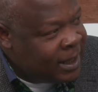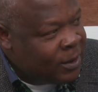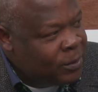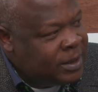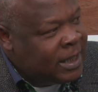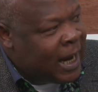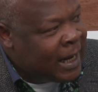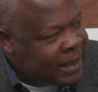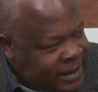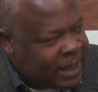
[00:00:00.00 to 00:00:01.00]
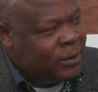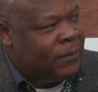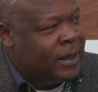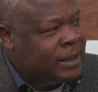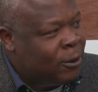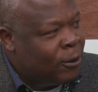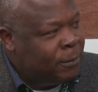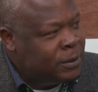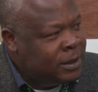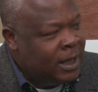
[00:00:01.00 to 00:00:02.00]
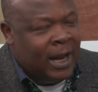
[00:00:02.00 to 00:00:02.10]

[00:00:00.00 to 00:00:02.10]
who is the architect of anti-corruption.